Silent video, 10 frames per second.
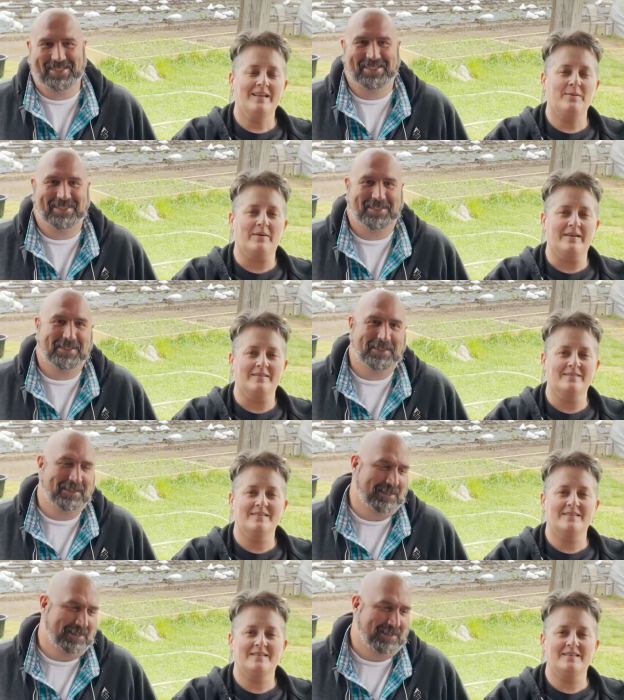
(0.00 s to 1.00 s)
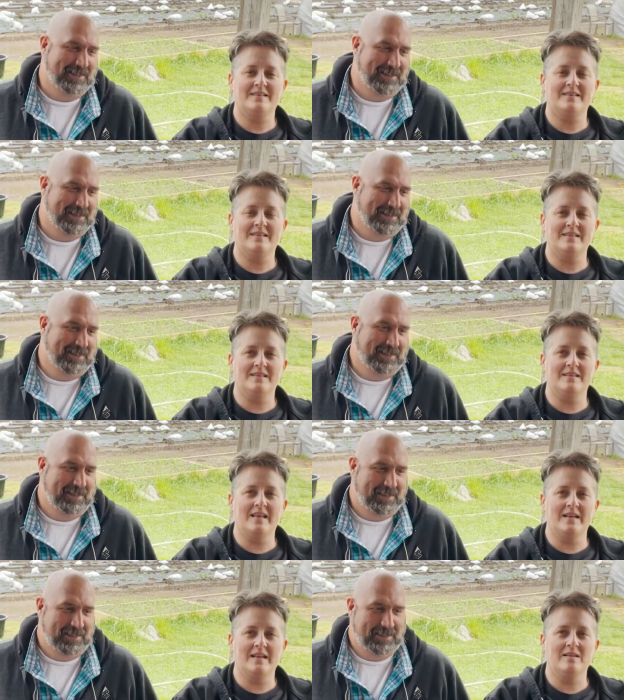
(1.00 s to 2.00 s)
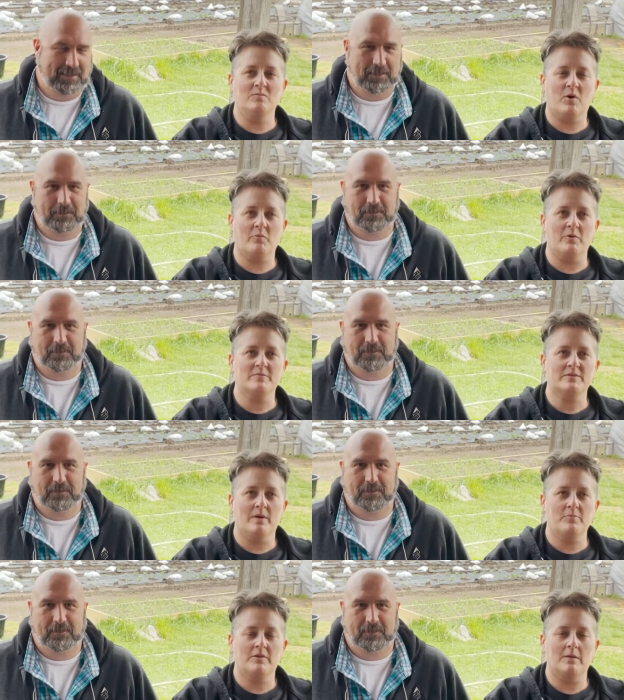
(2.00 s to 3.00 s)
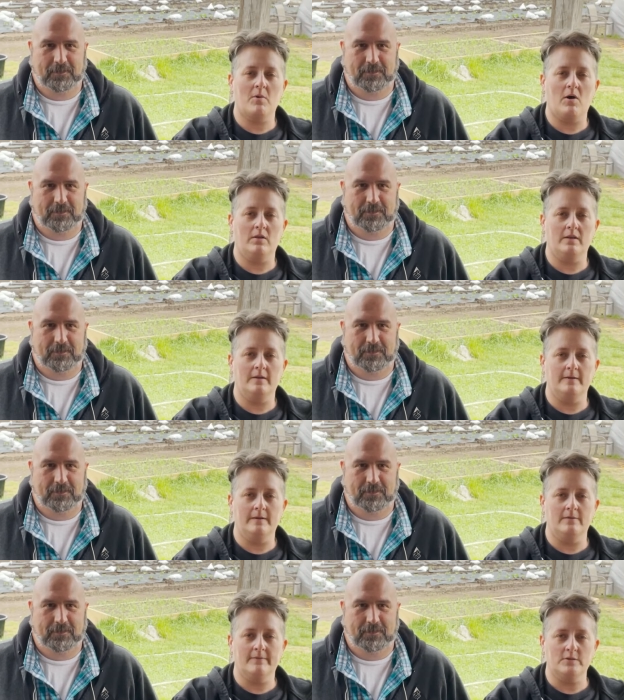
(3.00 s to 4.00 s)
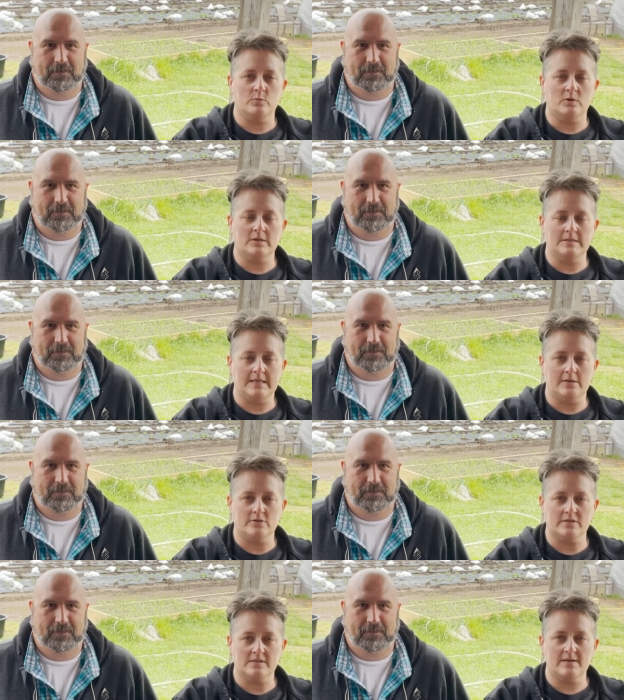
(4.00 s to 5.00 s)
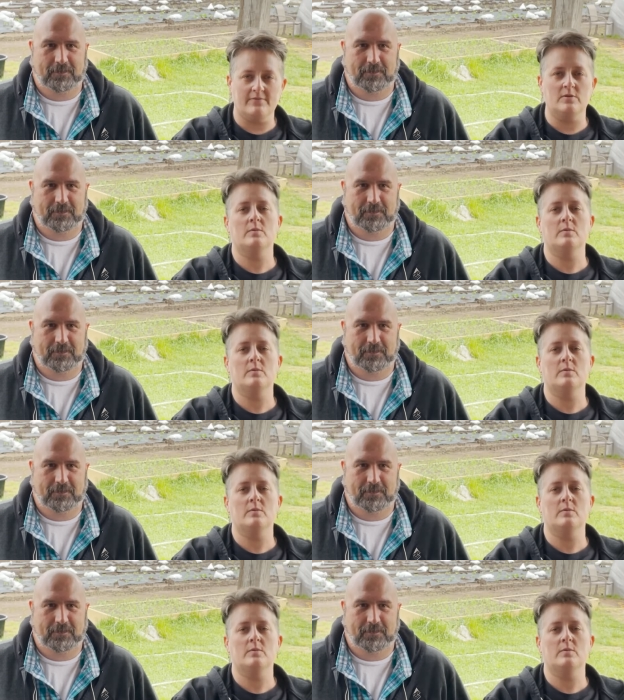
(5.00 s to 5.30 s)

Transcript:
Speaker 1: anyway, they needed more room, so I put them all in individual containers except for the